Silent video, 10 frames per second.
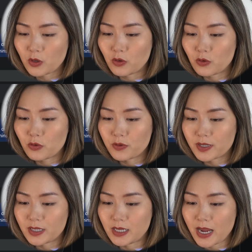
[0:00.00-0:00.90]
Do you
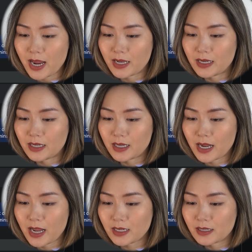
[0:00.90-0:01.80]
see any
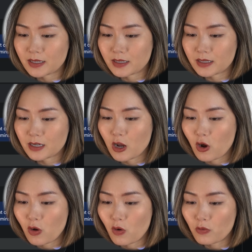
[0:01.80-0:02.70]
text
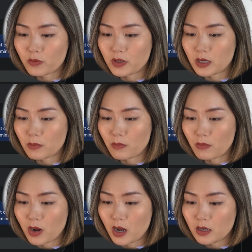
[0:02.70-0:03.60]
on the
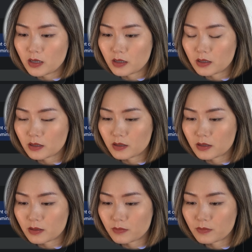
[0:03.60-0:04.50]

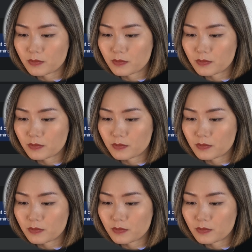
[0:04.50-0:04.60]
mugs?